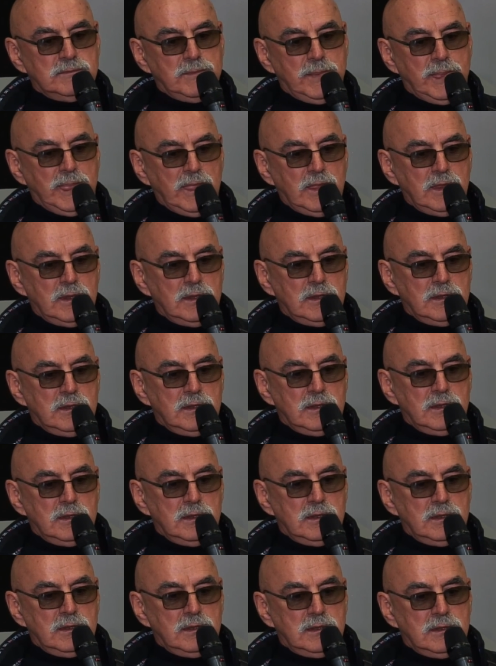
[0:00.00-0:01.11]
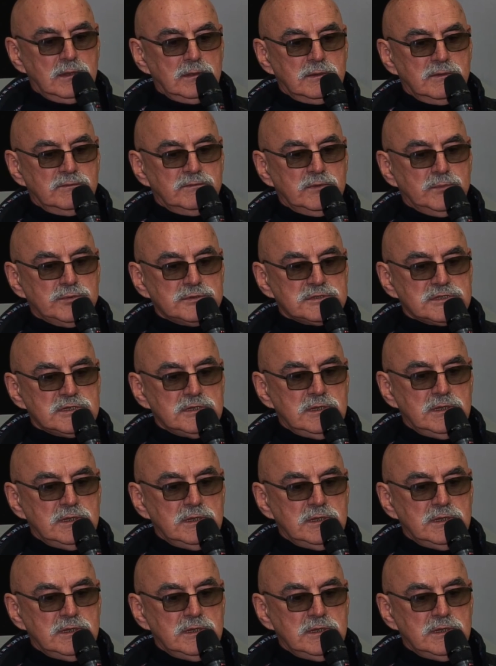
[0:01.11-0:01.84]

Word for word: reflection and